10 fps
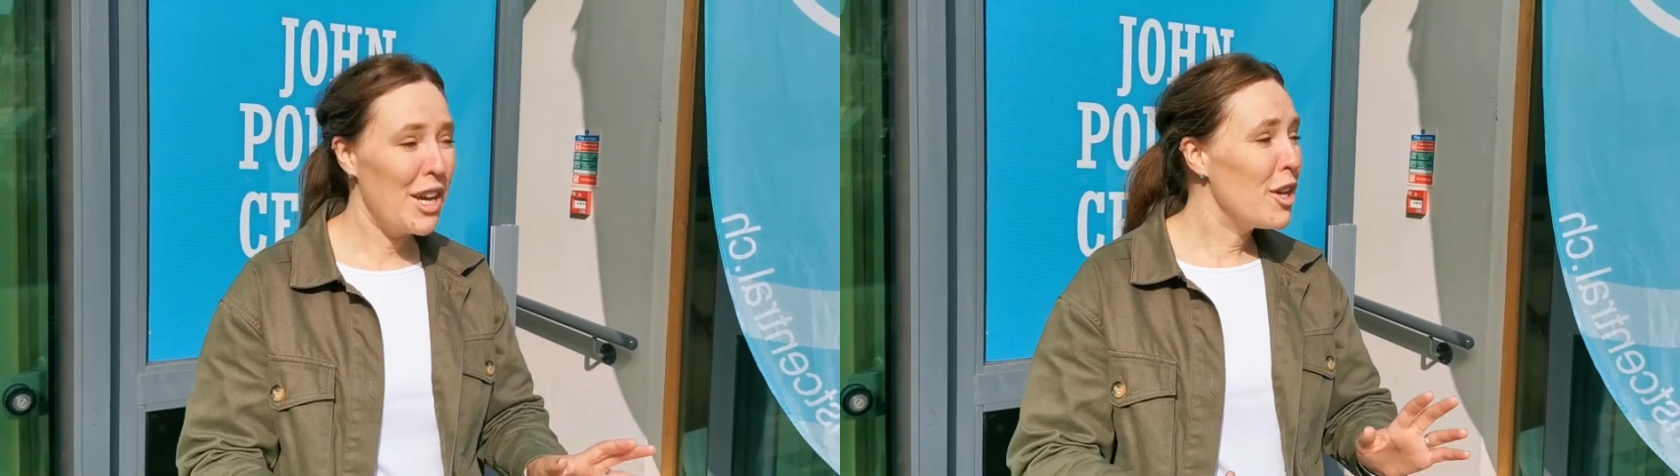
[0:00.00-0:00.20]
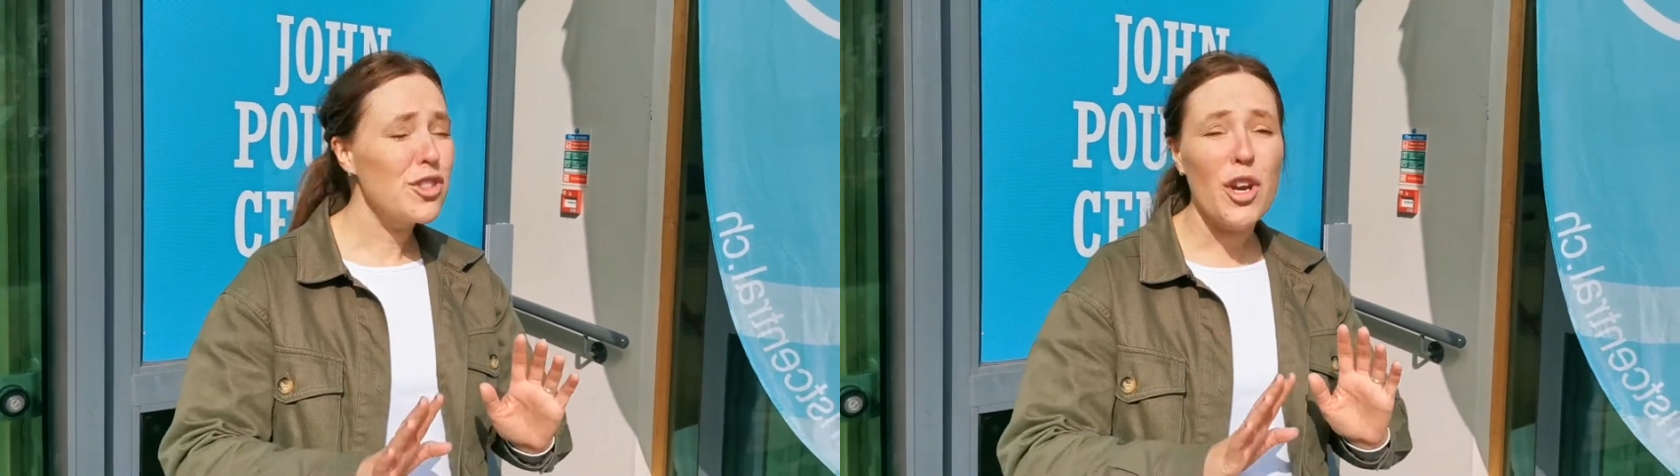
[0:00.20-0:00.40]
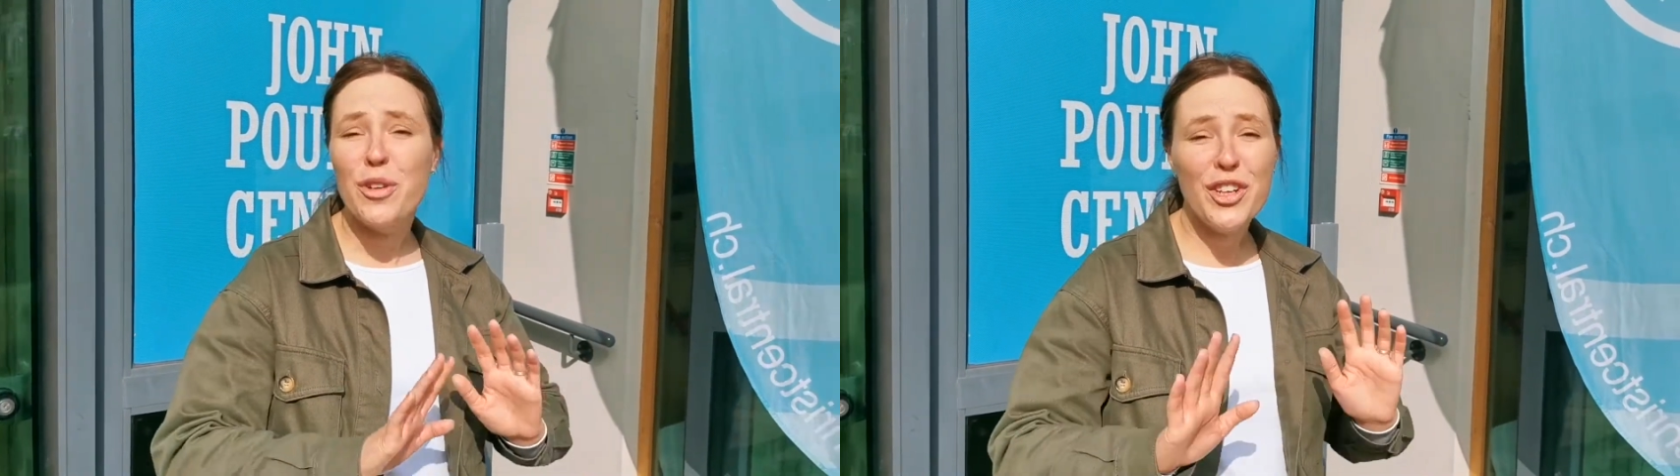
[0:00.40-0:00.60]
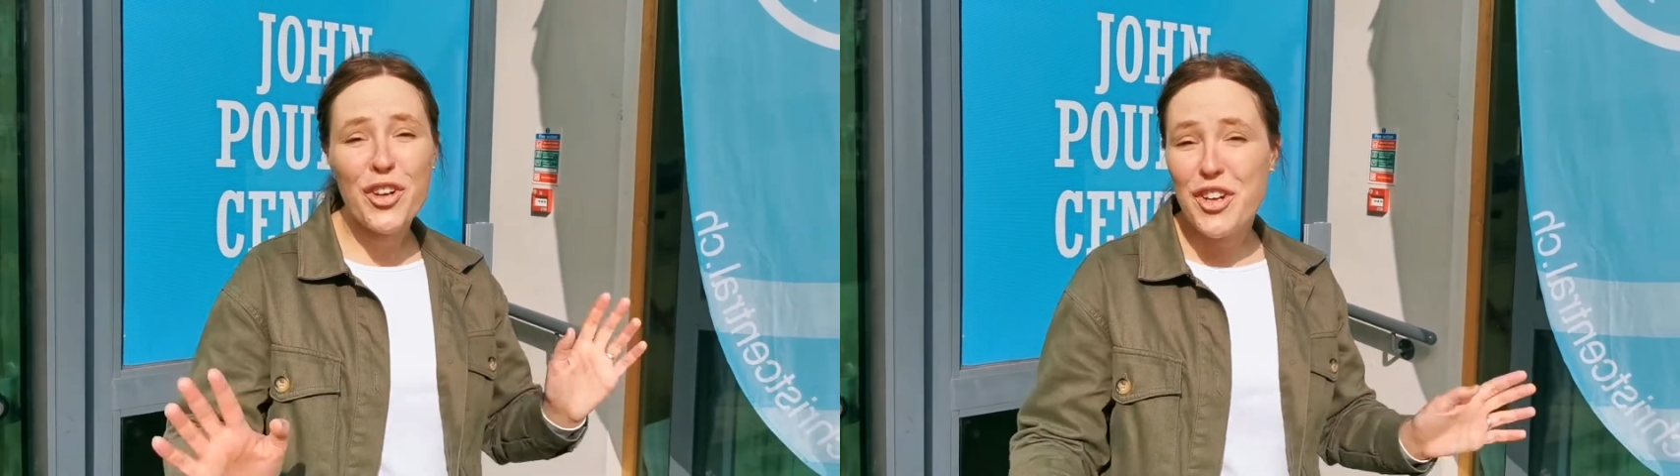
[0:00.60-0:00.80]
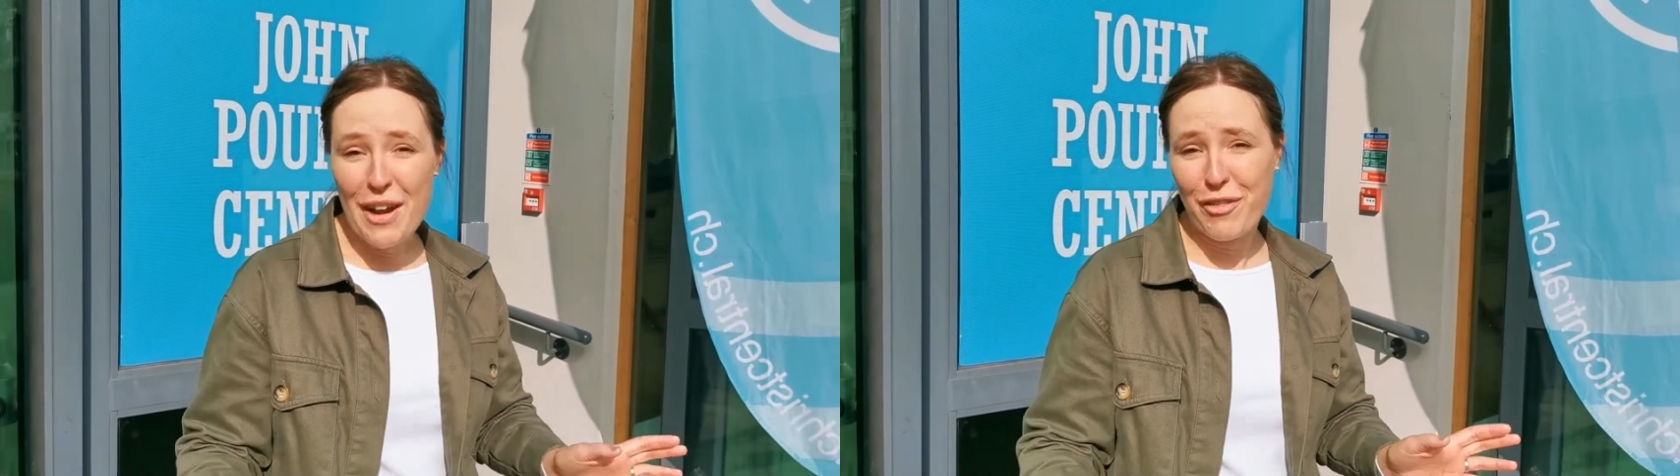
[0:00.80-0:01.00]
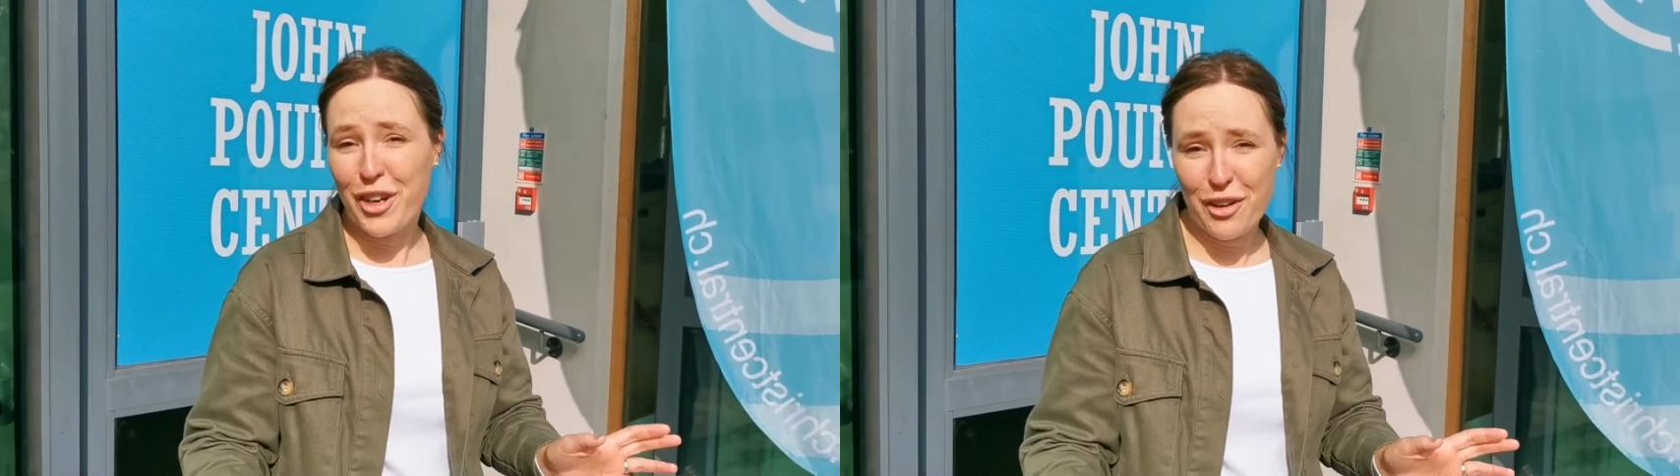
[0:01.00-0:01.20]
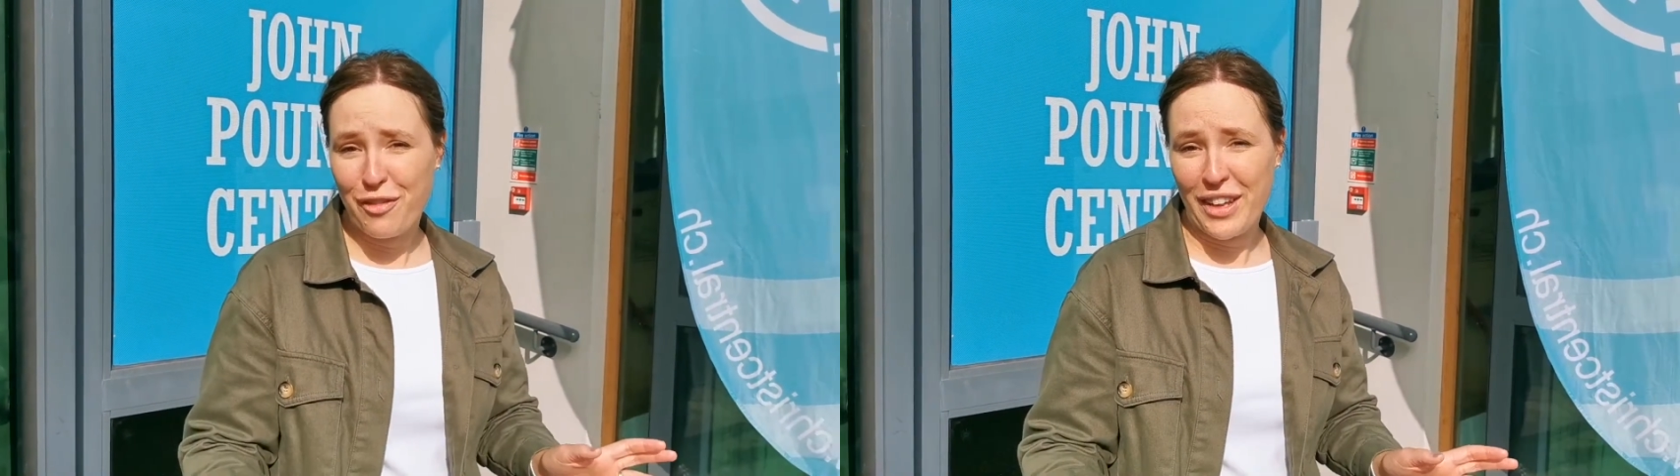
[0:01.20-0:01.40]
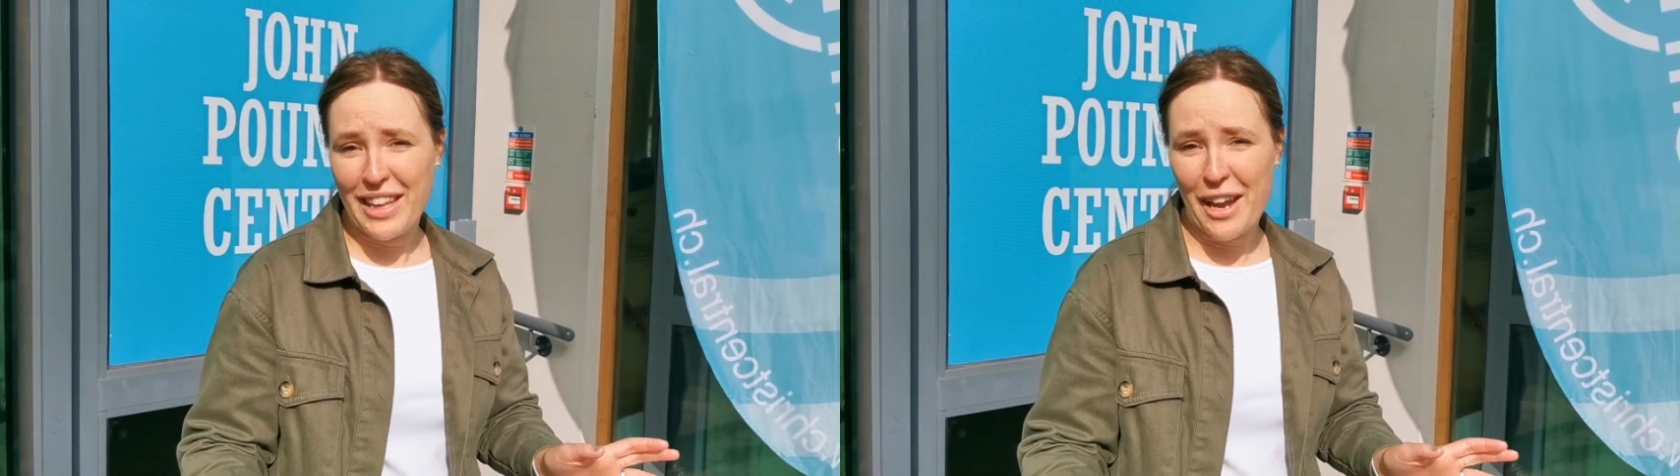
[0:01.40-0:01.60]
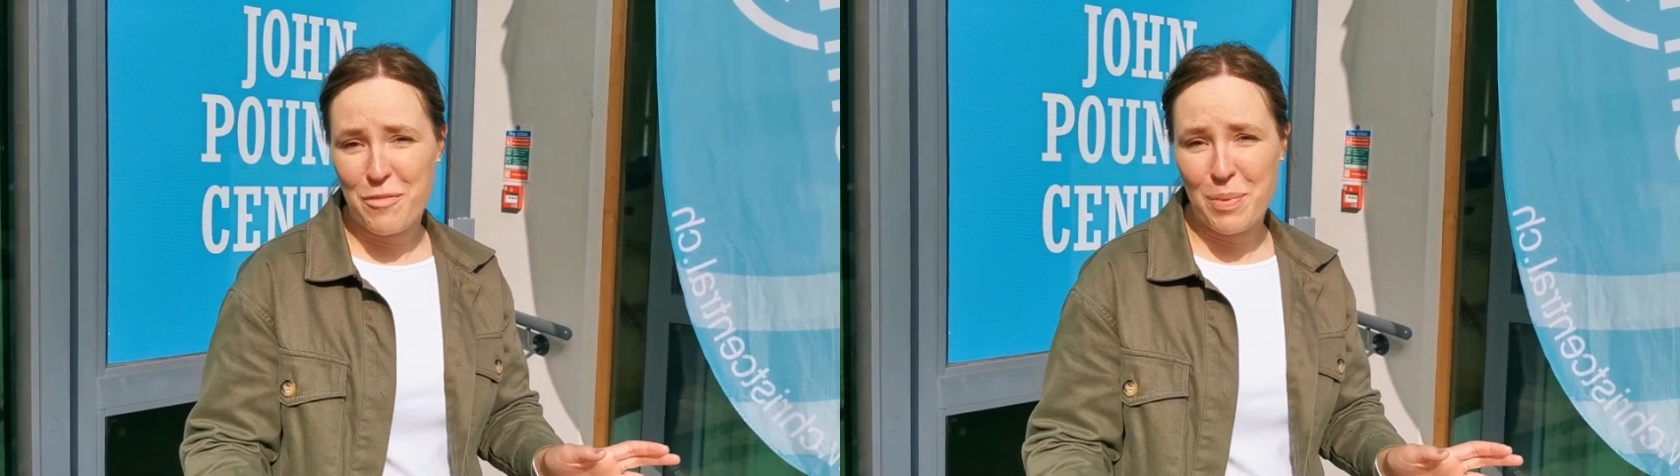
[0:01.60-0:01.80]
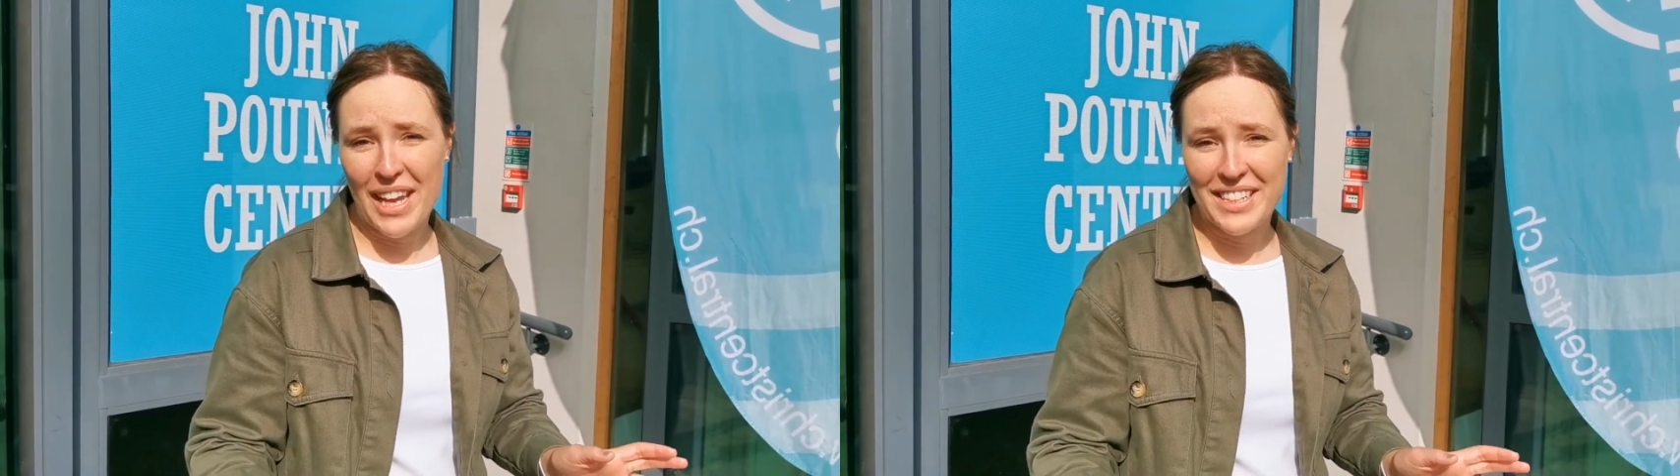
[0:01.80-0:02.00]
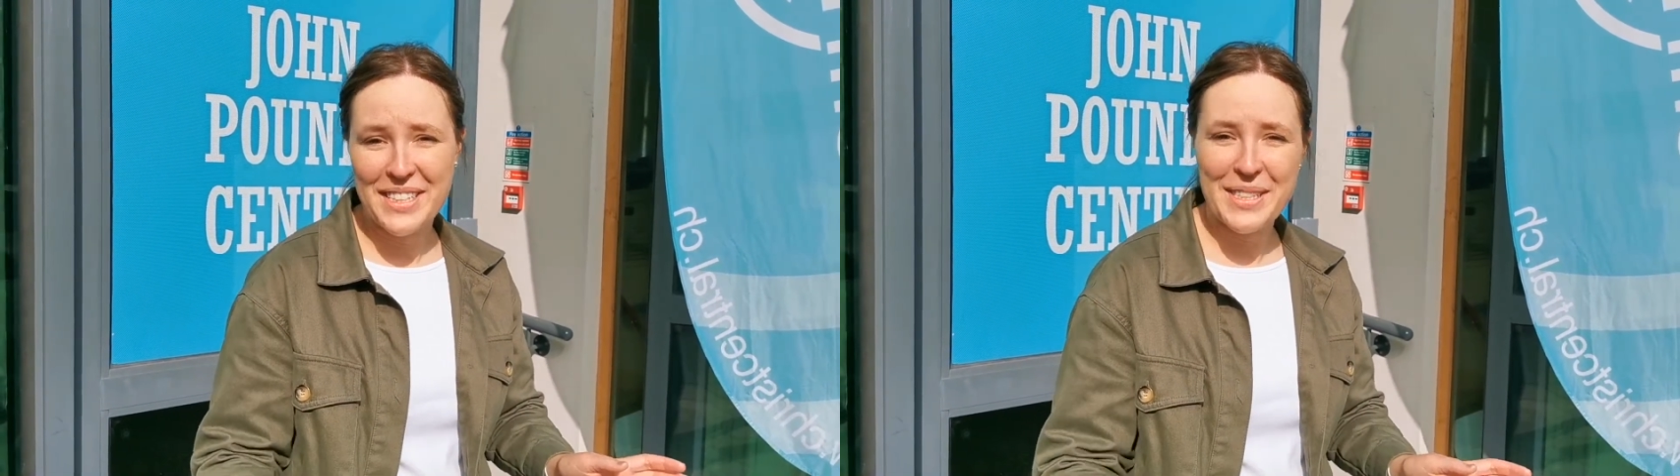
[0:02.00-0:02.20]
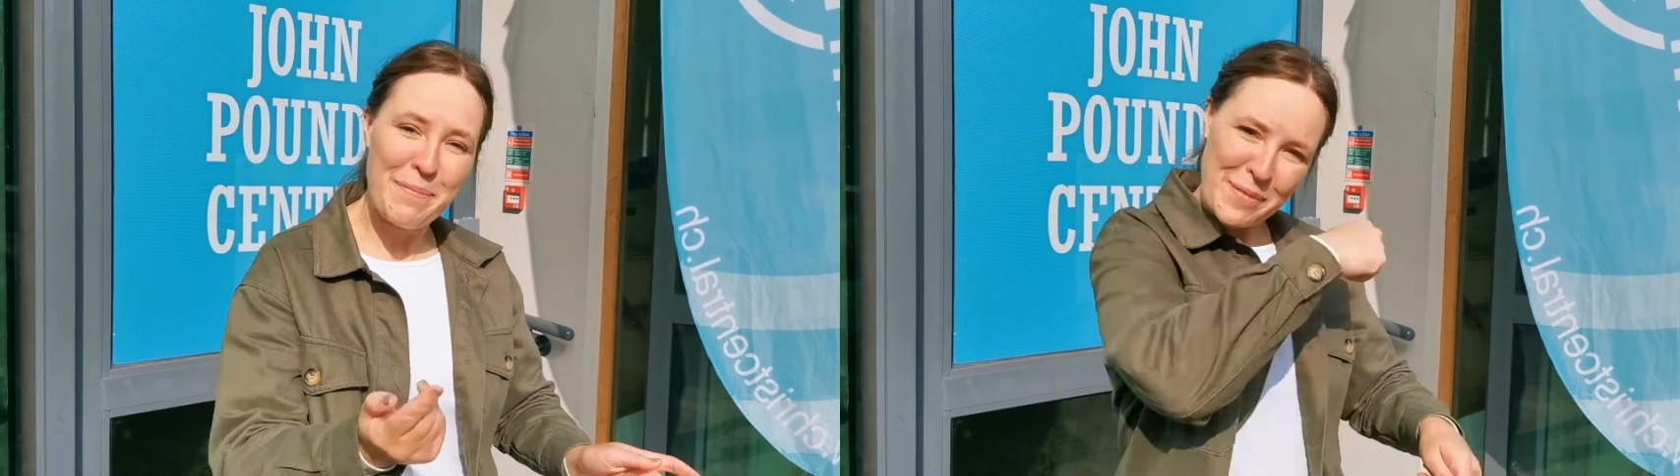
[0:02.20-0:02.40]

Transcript: so you're never going to feel out of place.